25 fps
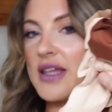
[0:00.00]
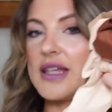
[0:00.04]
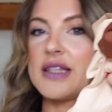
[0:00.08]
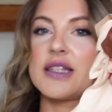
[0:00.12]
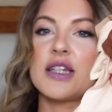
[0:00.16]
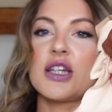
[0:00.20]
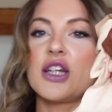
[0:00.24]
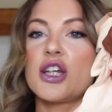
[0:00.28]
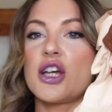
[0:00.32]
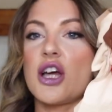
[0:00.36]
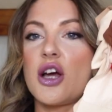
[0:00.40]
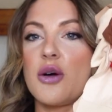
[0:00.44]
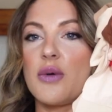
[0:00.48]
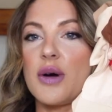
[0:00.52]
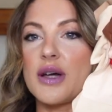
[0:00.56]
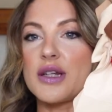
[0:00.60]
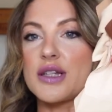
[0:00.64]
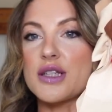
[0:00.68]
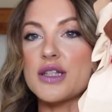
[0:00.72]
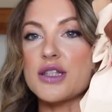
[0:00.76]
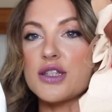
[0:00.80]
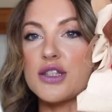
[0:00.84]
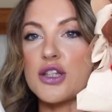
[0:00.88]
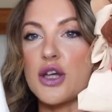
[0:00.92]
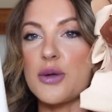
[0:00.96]
these are going to go under
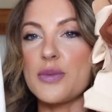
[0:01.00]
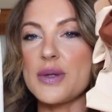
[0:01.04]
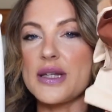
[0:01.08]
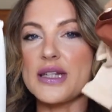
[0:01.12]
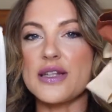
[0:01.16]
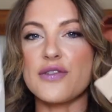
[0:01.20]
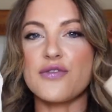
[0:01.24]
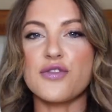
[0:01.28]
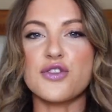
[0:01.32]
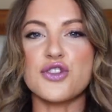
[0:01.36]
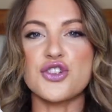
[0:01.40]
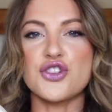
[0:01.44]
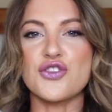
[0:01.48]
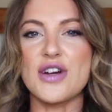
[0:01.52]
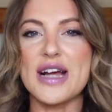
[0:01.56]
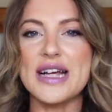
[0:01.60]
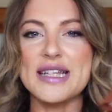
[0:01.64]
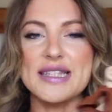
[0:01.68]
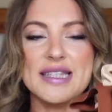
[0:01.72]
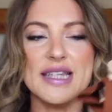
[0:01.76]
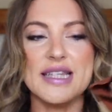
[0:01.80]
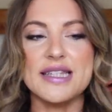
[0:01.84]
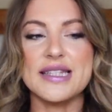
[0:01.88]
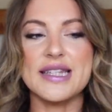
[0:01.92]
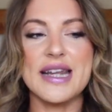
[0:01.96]
so many different
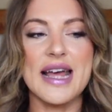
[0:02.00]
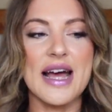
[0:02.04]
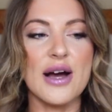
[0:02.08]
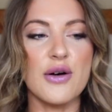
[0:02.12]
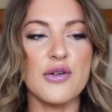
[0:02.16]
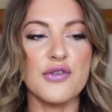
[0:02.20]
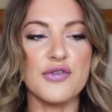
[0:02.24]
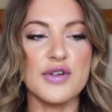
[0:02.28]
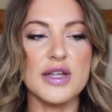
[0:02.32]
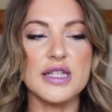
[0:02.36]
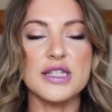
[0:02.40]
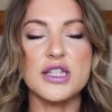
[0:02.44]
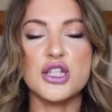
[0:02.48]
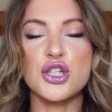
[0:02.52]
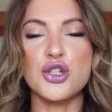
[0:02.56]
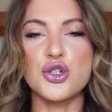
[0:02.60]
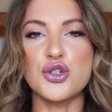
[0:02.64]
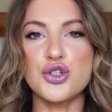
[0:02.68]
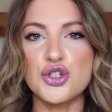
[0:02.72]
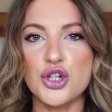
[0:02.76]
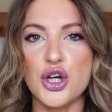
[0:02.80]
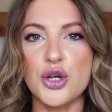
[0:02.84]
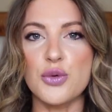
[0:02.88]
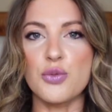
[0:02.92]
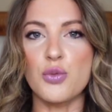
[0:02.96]
dresses and outfits that you
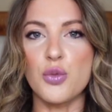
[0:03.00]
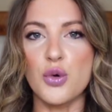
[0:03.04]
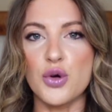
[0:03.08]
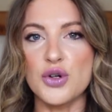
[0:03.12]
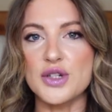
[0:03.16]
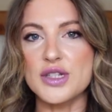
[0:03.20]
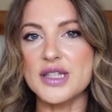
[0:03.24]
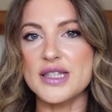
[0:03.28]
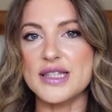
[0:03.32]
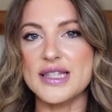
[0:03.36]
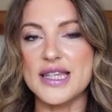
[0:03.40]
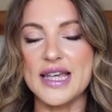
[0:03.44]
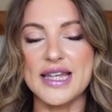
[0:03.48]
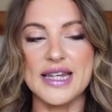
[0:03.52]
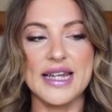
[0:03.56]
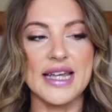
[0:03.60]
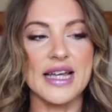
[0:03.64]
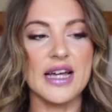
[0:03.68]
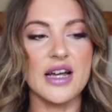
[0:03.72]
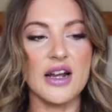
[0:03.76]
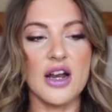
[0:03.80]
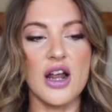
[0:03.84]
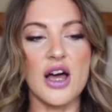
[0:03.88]
don't want to see a knicker